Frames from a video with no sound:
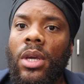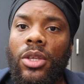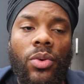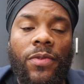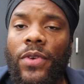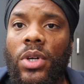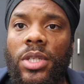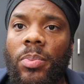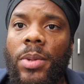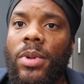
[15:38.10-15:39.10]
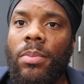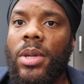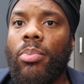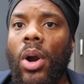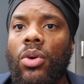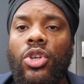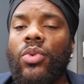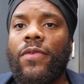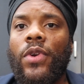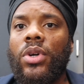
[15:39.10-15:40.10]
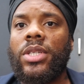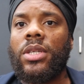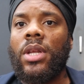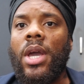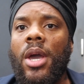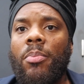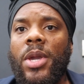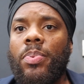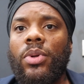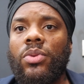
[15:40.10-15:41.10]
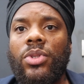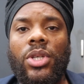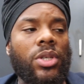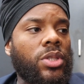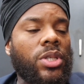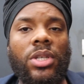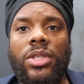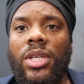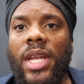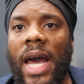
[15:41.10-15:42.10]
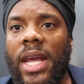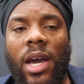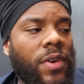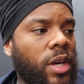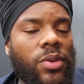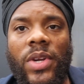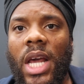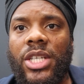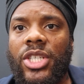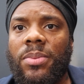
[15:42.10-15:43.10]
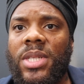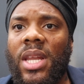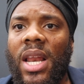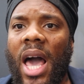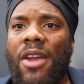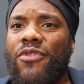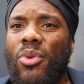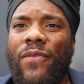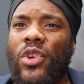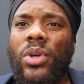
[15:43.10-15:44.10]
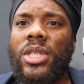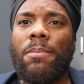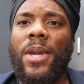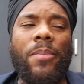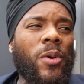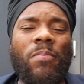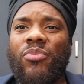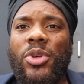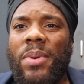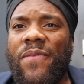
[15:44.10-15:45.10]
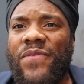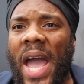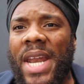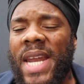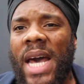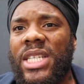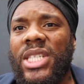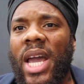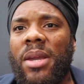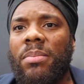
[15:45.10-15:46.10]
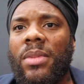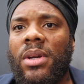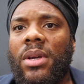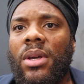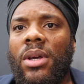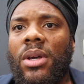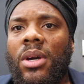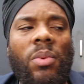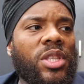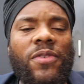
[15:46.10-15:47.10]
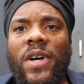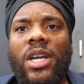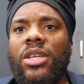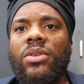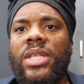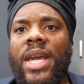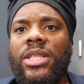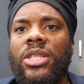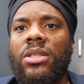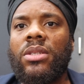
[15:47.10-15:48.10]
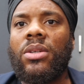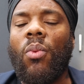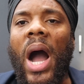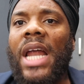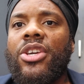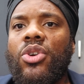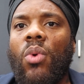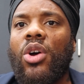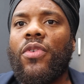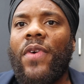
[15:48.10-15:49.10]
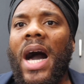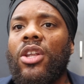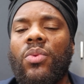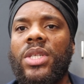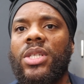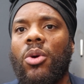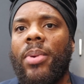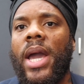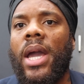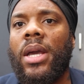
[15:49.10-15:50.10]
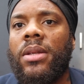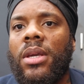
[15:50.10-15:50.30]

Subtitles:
You influencing people to be broke? You influencing people to not have healthy relationships in their life? You influencing people to be fat and out of shape? What the fuck are you teaching? Why do you want to follow in so bad?